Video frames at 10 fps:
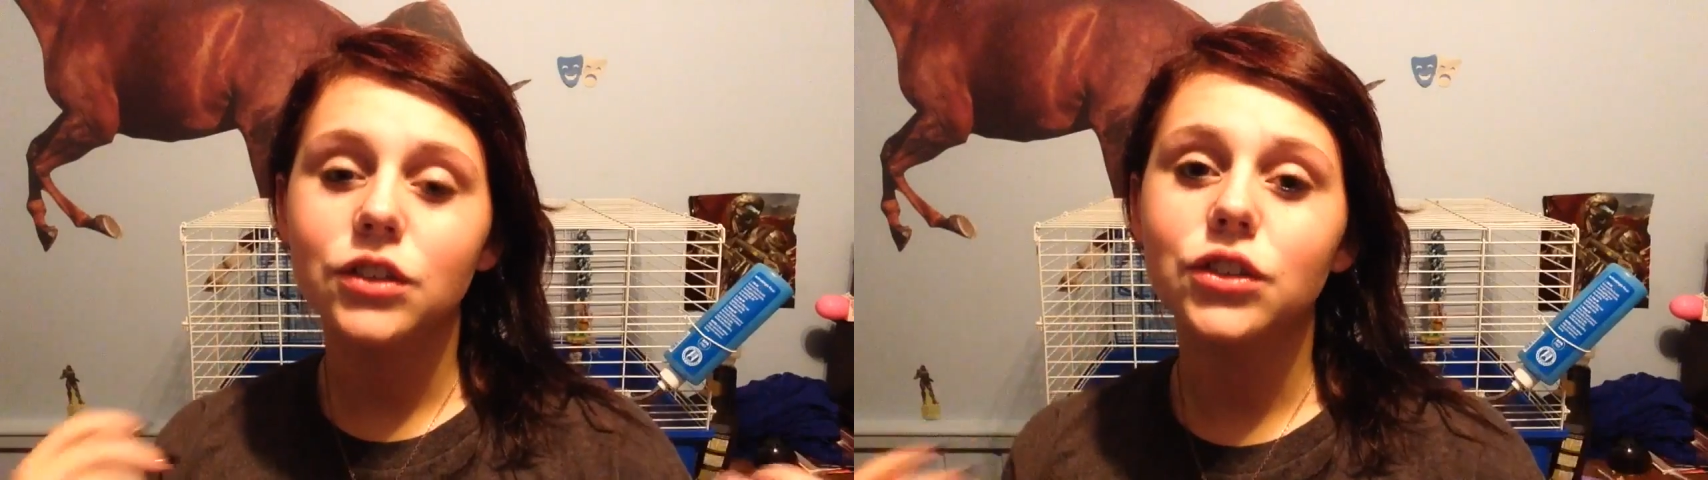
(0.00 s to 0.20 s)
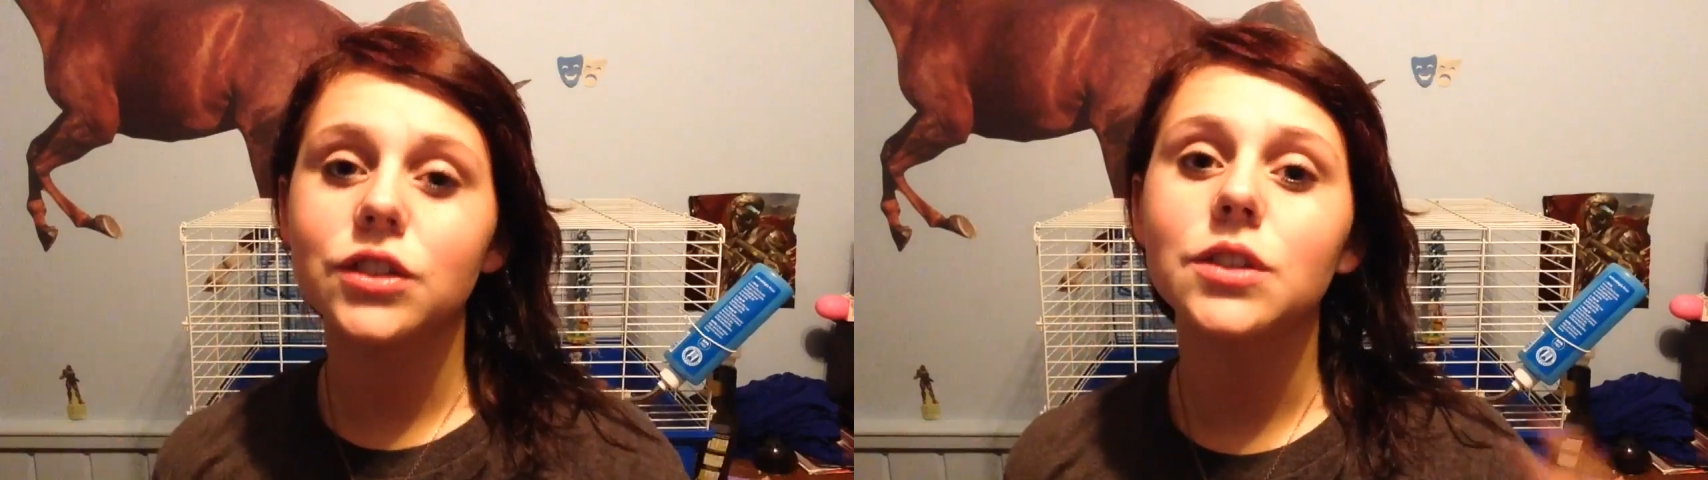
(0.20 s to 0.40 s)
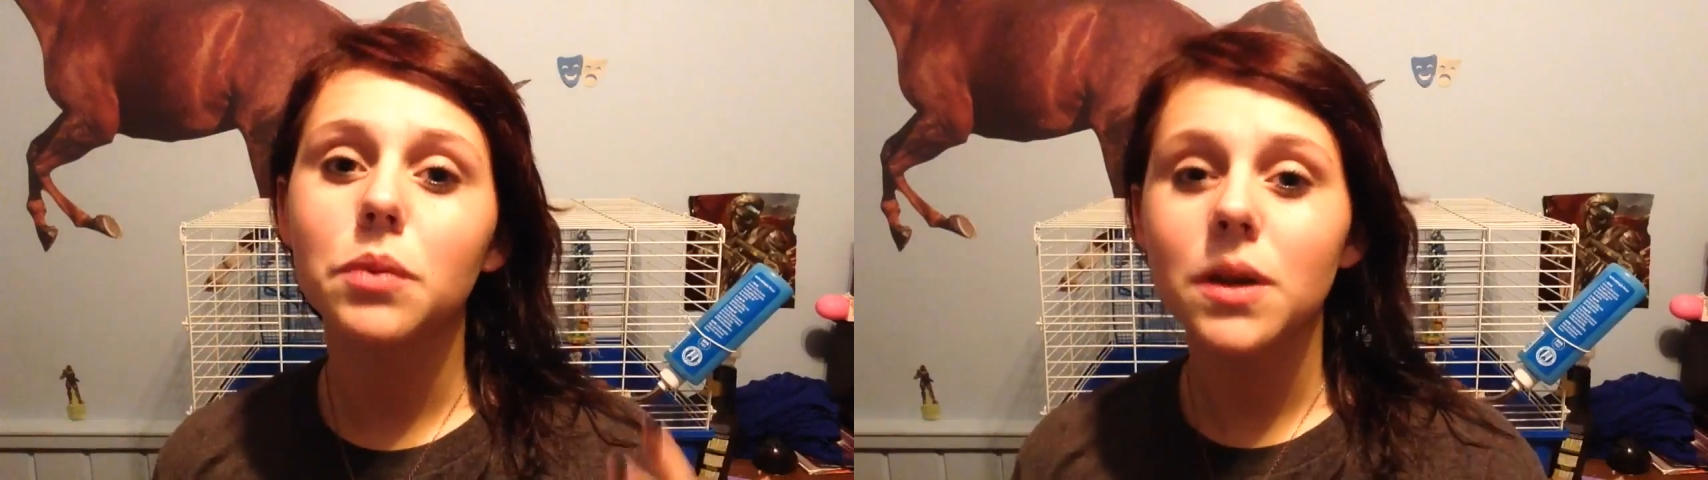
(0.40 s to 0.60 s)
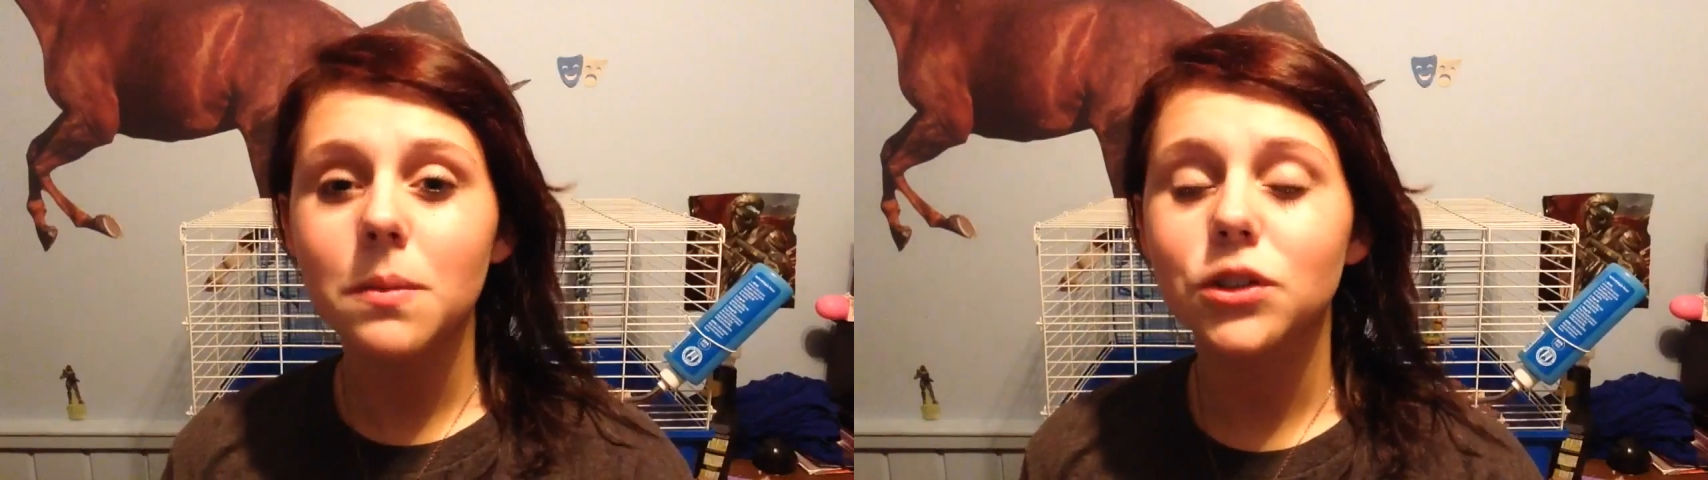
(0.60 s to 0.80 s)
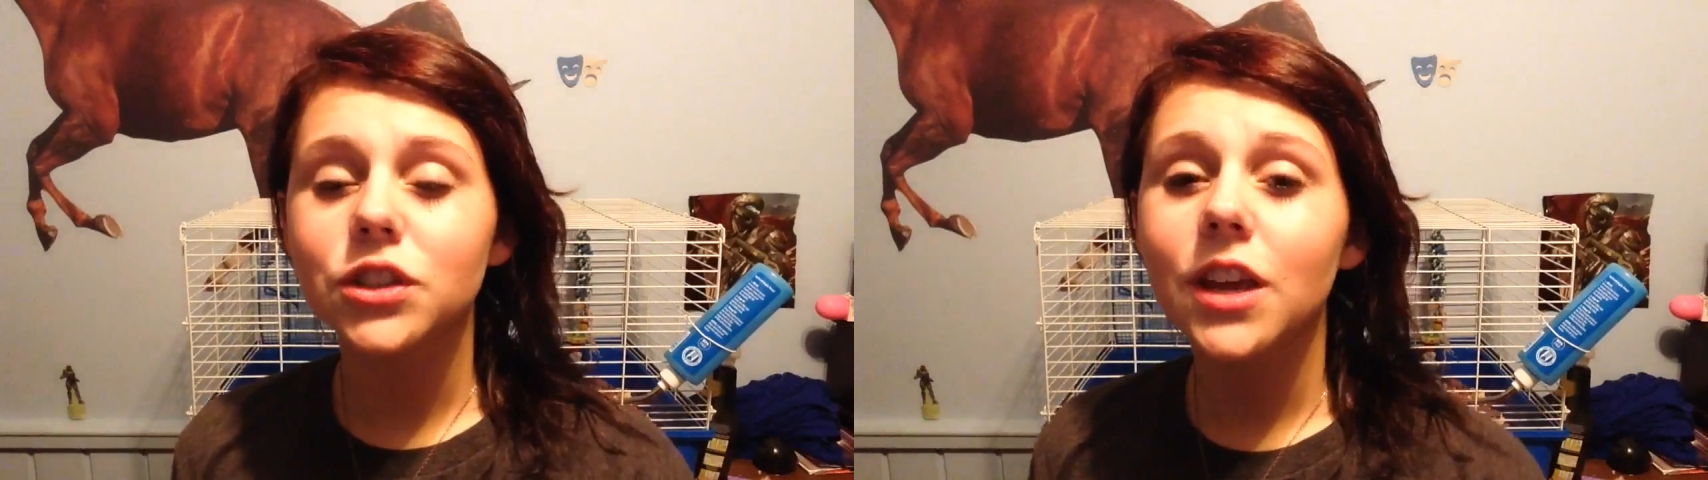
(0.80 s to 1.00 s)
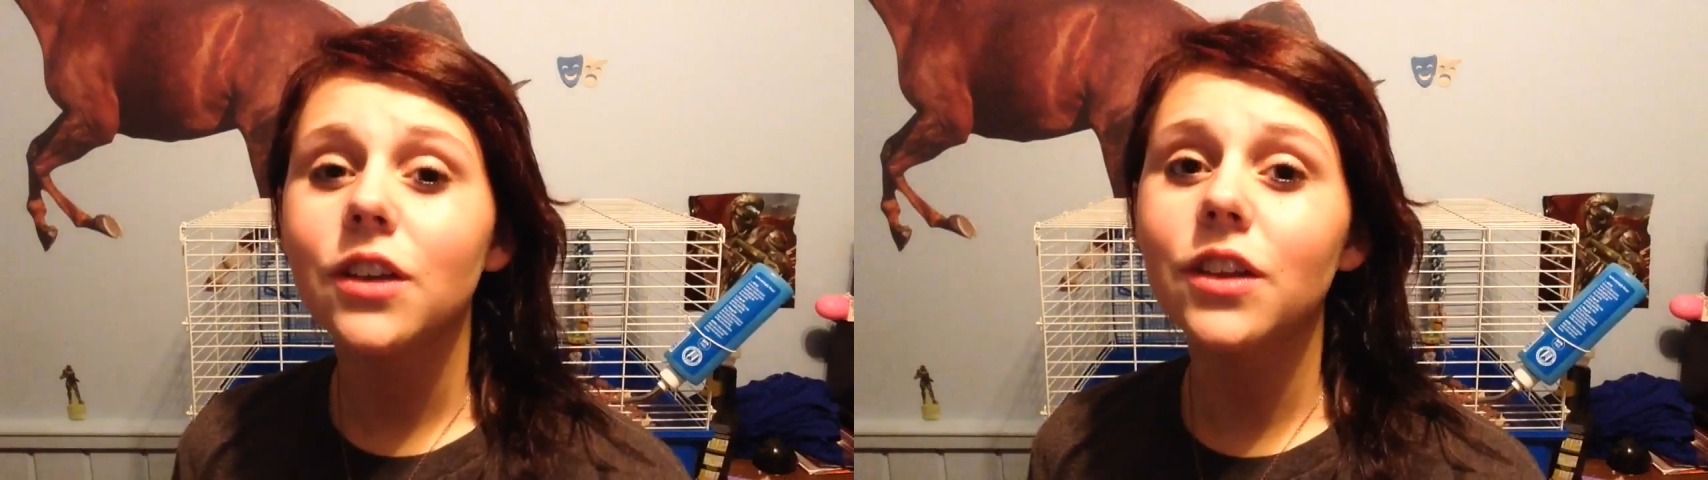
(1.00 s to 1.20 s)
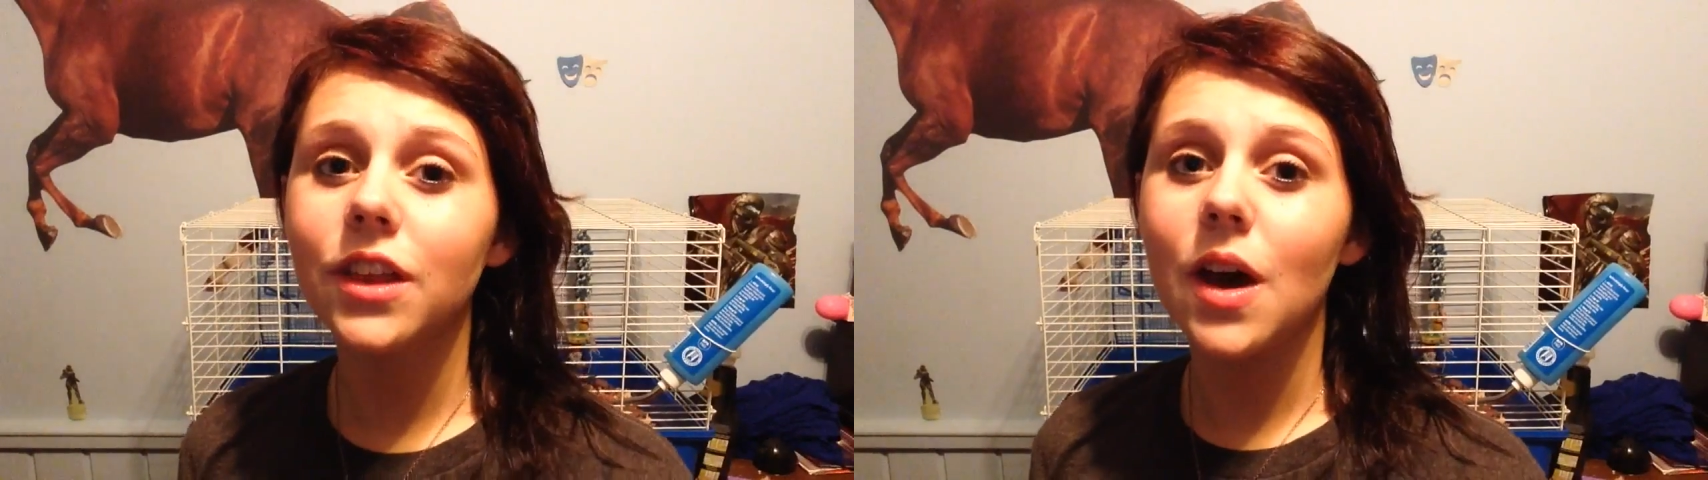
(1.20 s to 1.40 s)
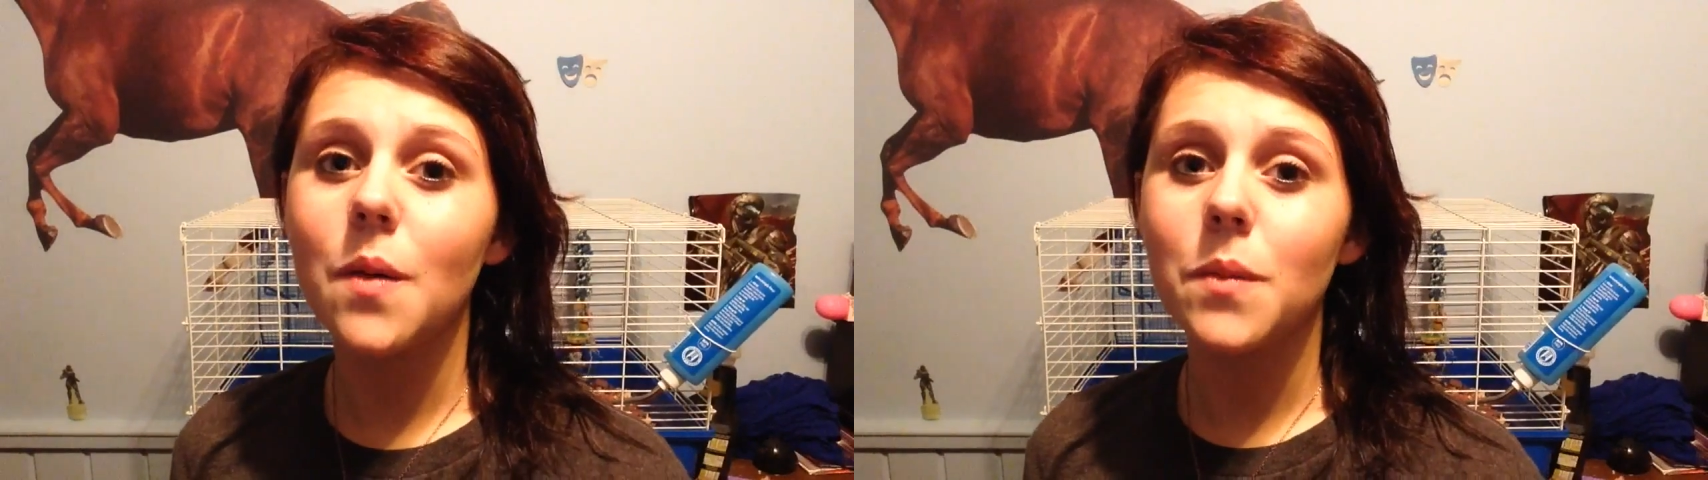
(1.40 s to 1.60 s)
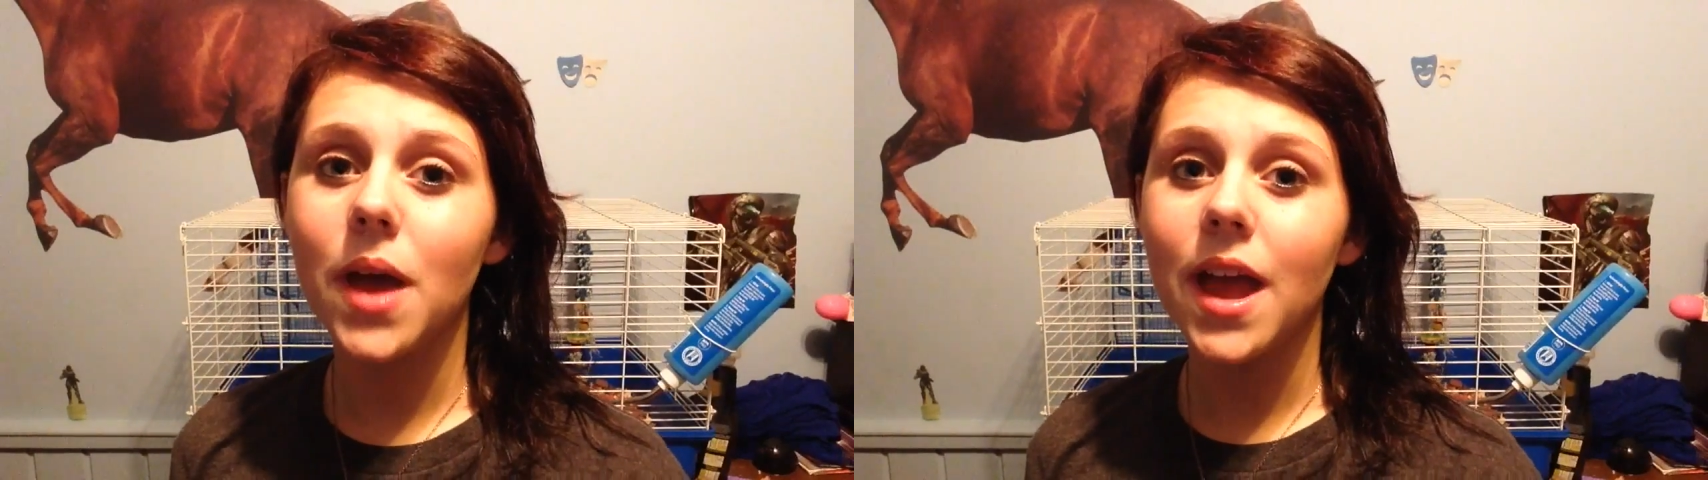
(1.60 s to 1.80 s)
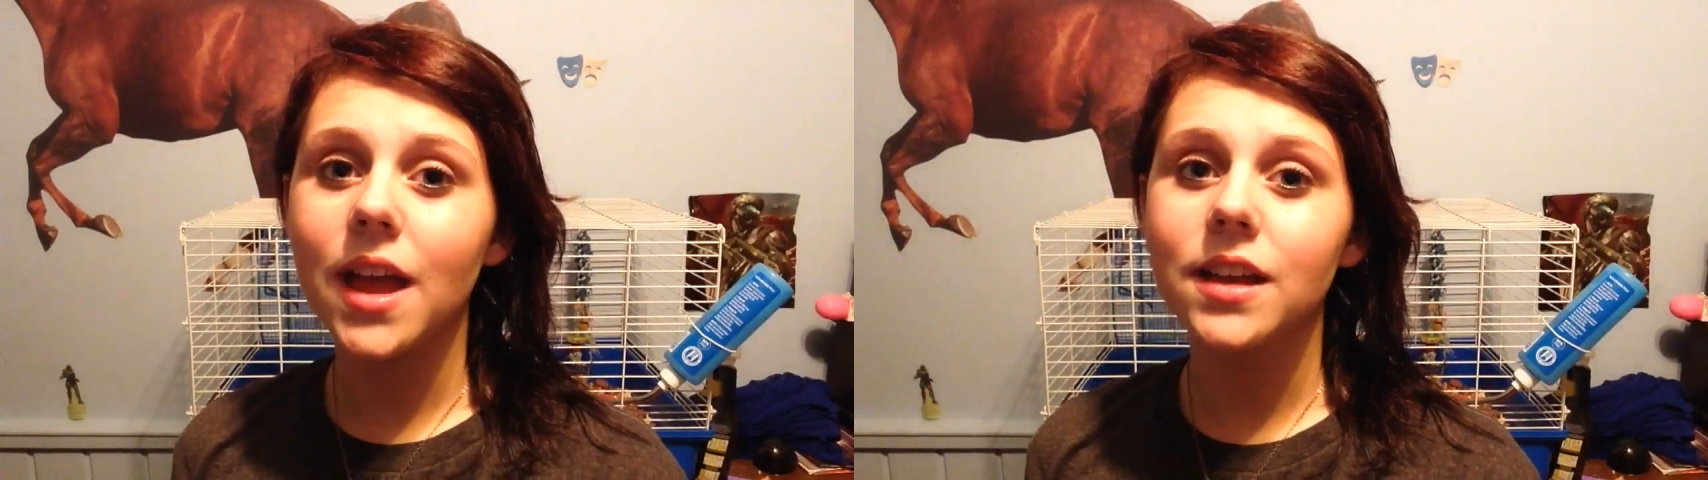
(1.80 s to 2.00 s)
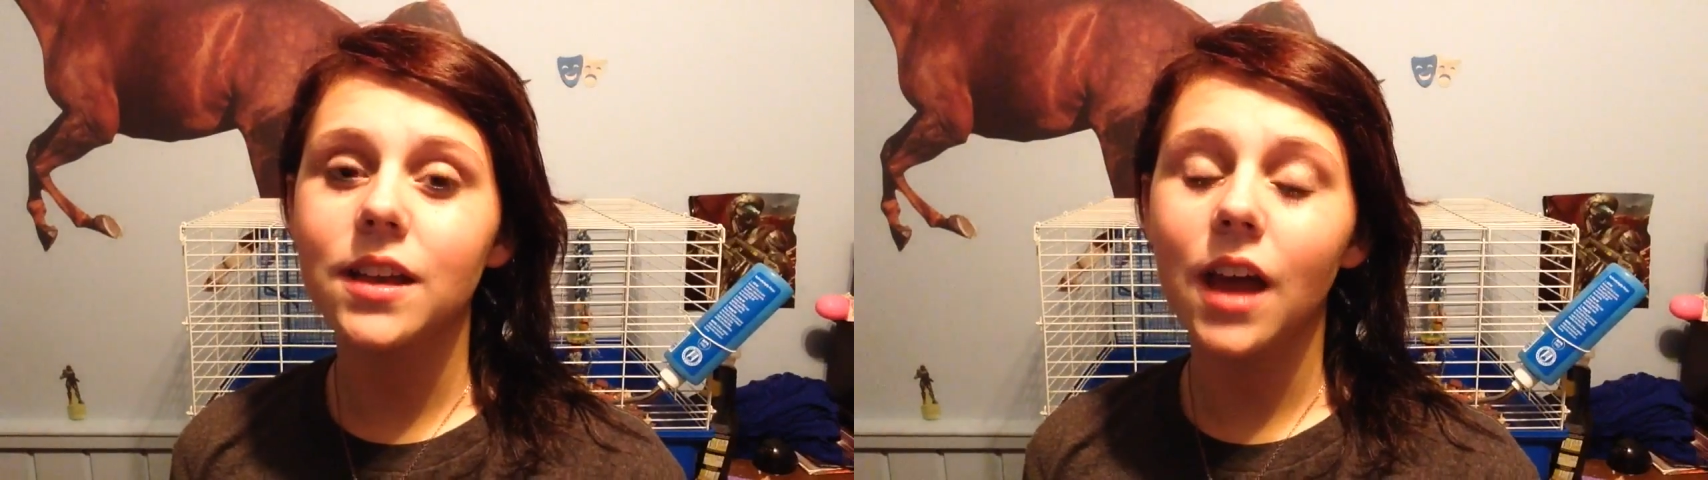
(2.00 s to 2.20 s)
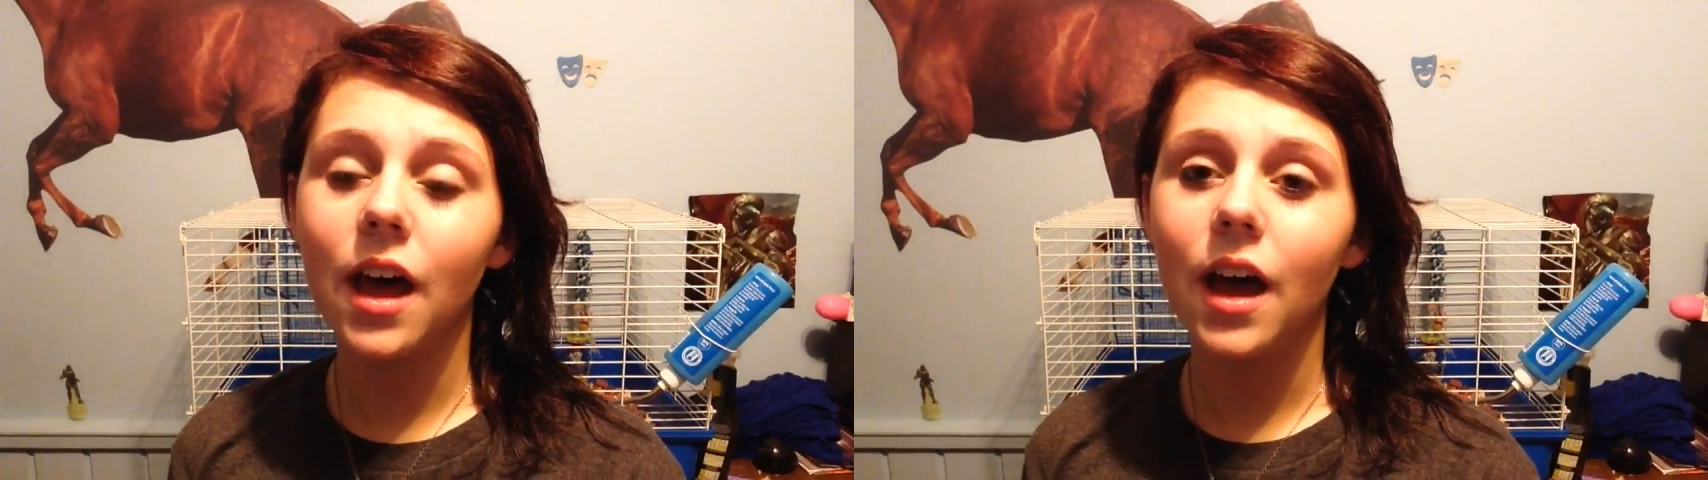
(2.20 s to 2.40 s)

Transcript: just to pretty much kill them and